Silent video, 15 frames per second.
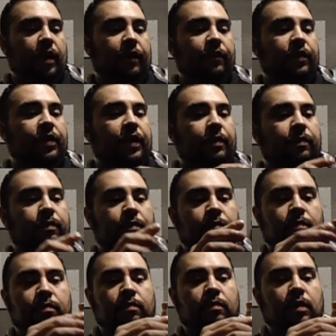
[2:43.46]
Everything.
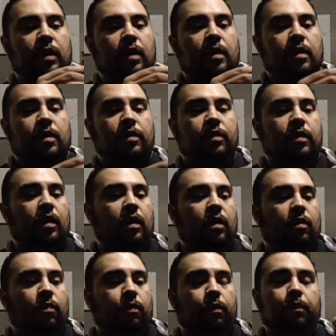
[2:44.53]

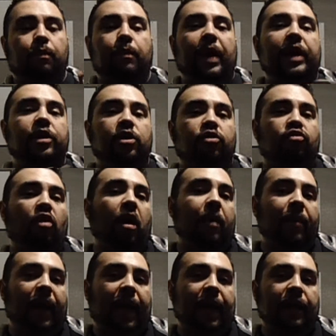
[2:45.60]
The major
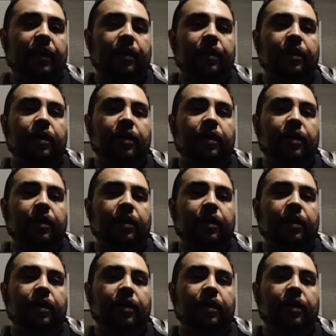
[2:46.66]
drawback